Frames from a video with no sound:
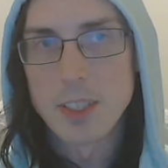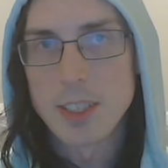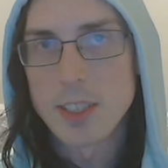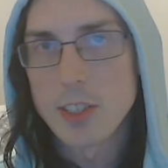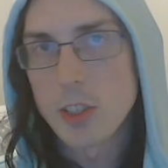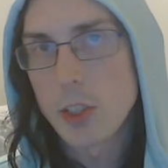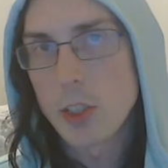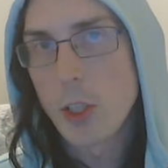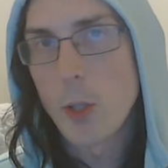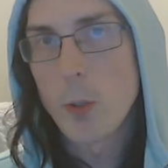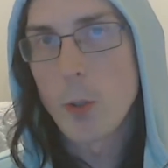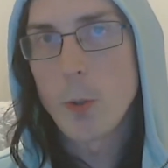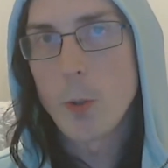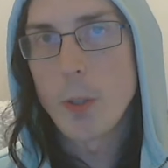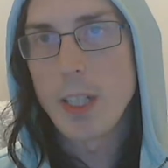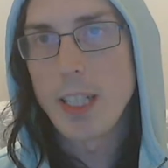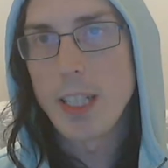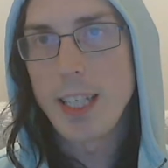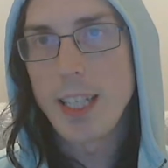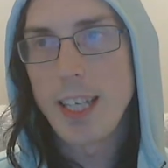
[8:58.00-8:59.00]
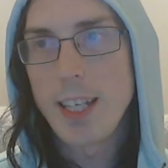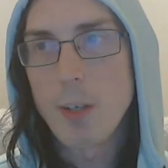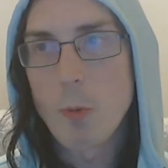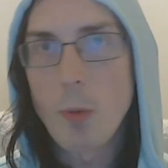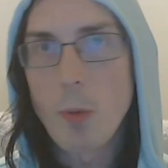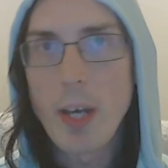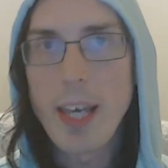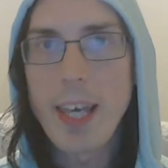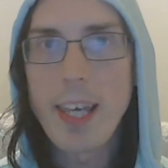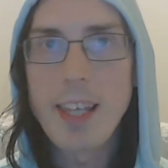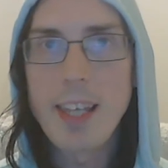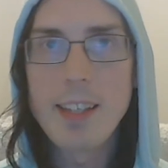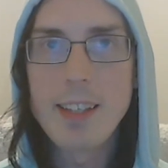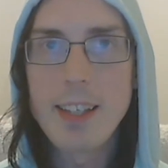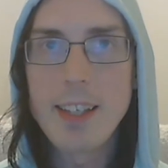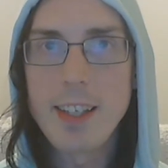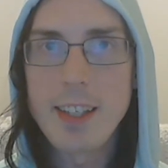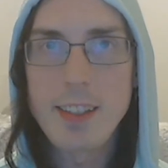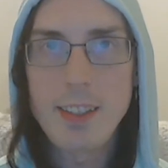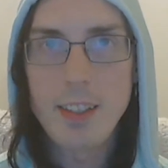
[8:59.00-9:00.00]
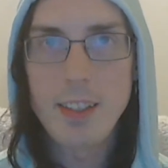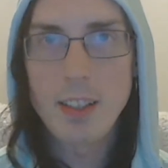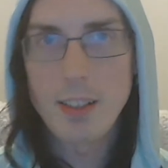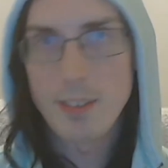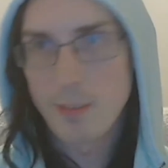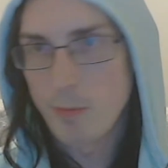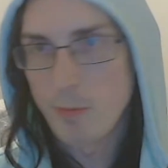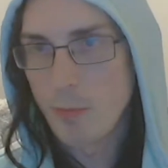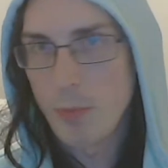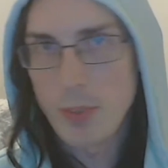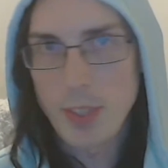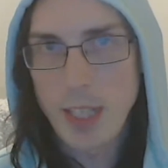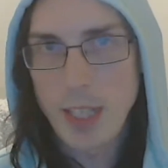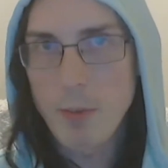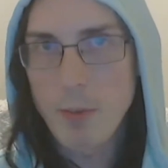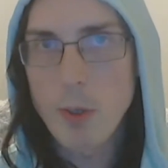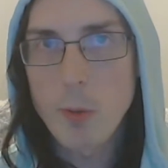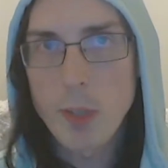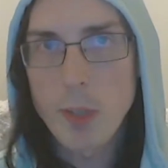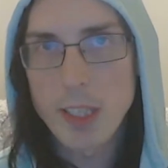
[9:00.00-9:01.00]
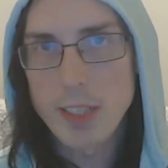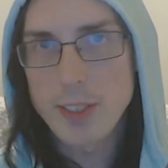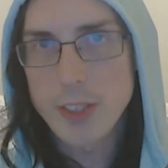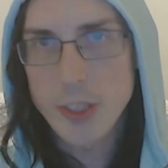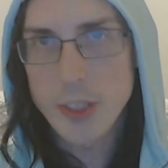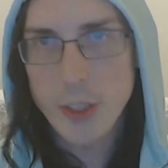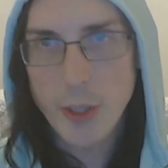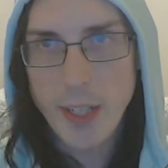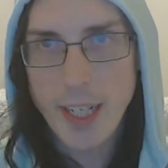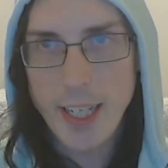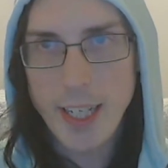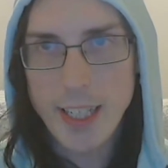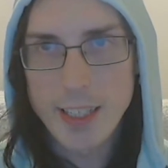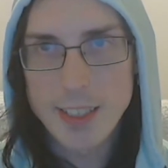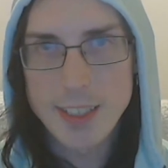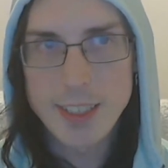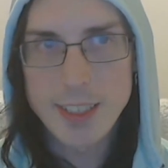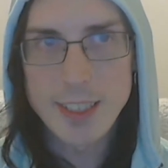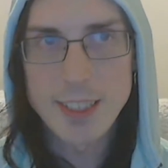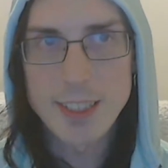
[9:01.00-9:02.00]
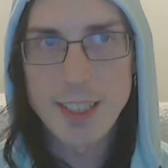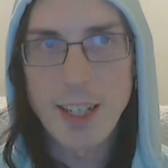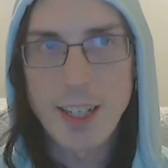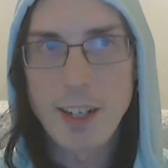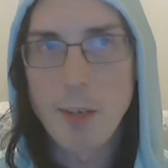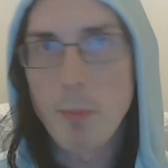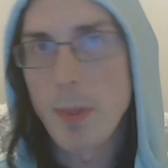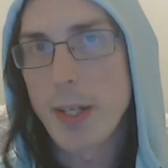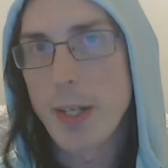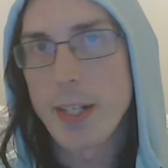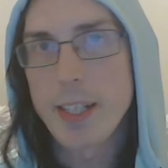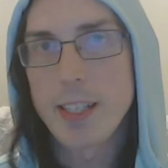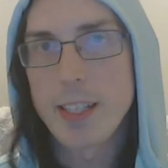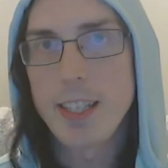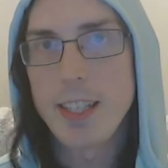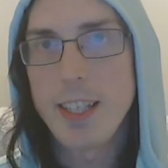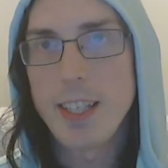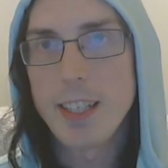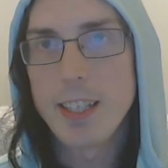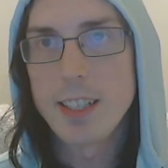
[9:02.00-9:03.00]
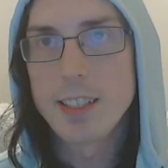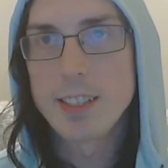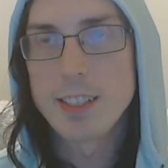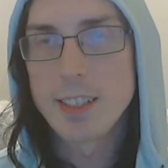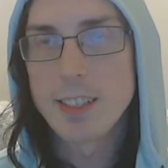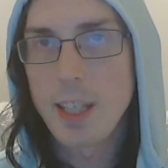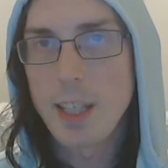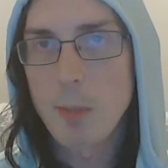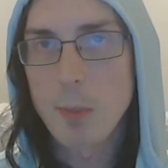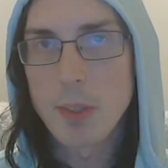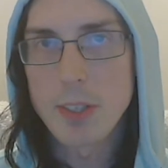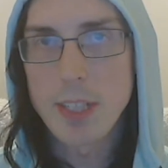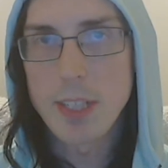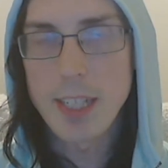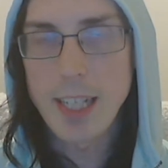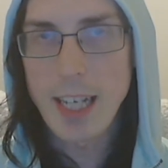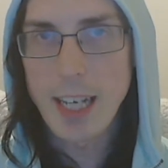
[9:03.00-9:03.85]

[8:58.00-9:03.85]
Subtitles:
So in a way, like, everyone who's trans is automatically labeled an